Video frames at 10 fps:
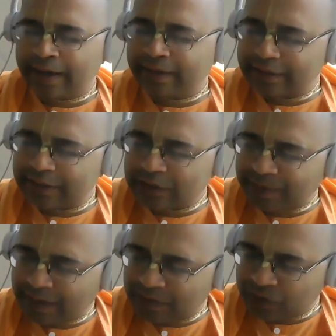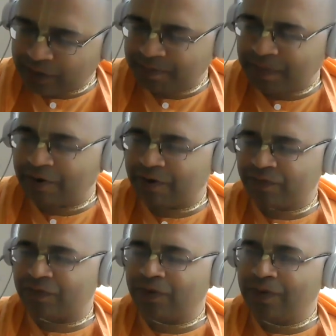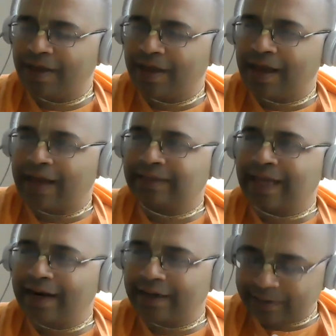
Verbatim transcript: intelligence becomes very powerful and that